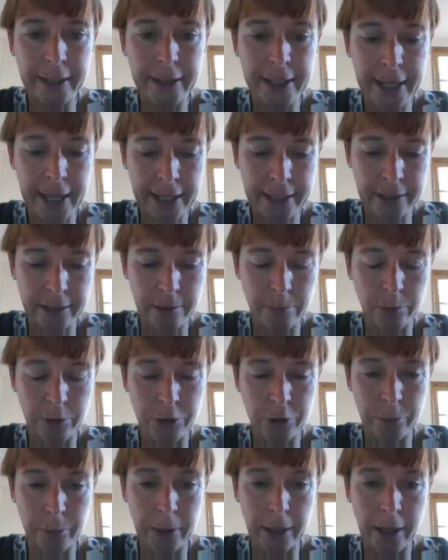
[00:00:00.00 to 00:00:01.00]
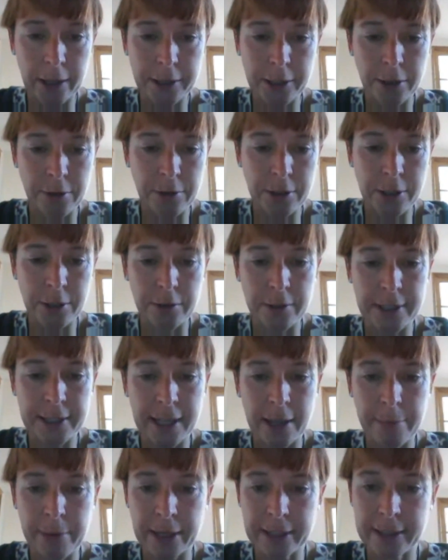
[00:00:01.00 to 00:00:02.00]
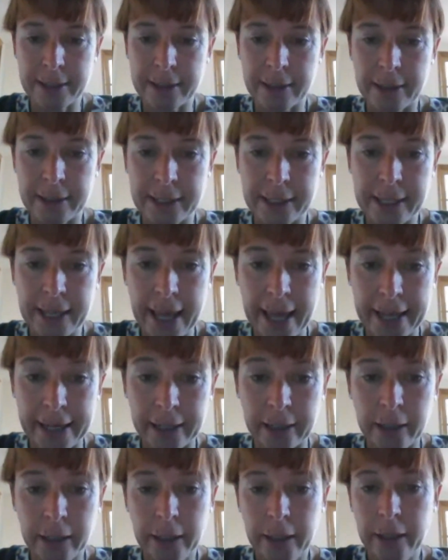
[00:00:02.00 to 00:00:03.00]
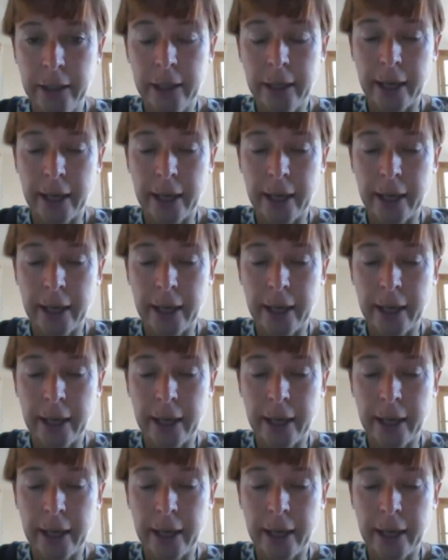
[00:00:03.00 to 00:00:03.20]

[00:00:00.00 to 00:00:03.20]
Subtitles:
Because at the end of the module, we'll ask you to do the same exercise again